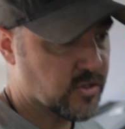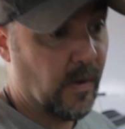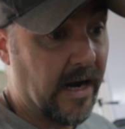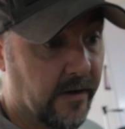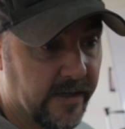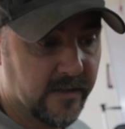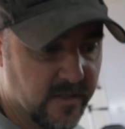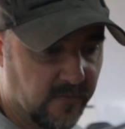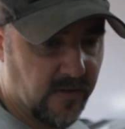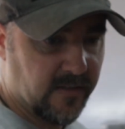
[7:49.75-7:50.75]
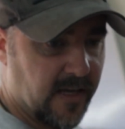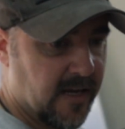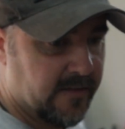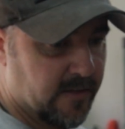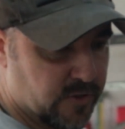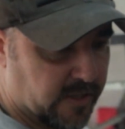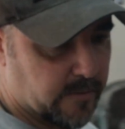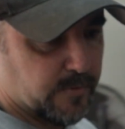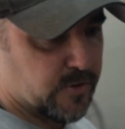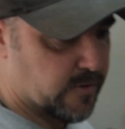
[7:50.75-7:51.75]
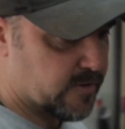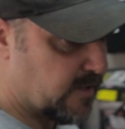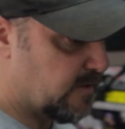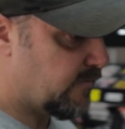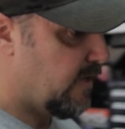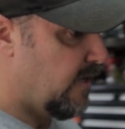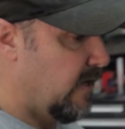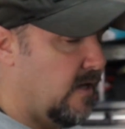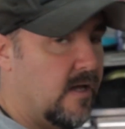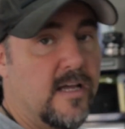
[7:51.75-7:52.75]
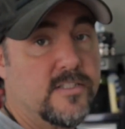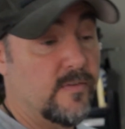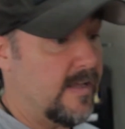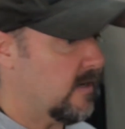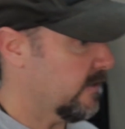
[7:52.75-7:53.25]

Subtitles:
as the wiring and stuff like that, check the temperature and stuff. So now